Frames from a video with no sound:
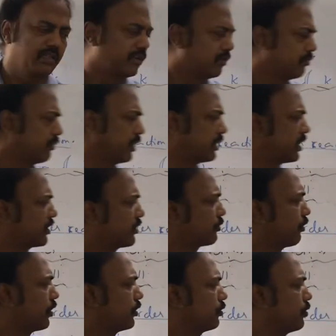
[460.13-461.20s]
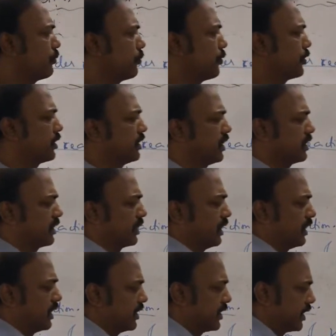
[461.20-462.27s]
We are just going to put this
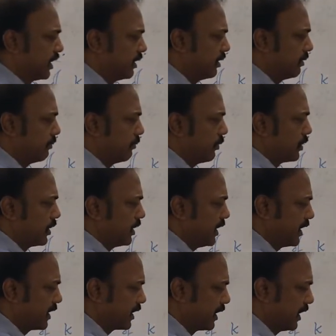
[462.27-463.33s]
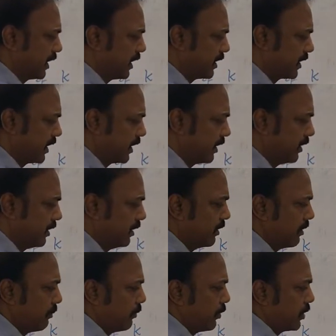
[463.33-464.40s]
condition, put this condition
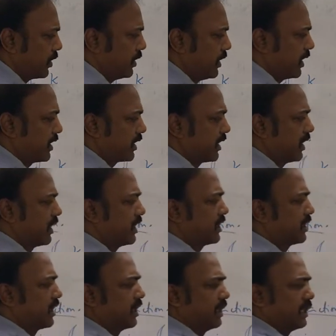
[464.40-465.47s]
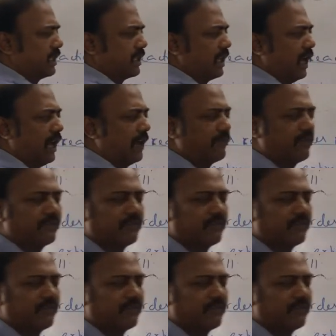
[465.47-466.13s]
in the above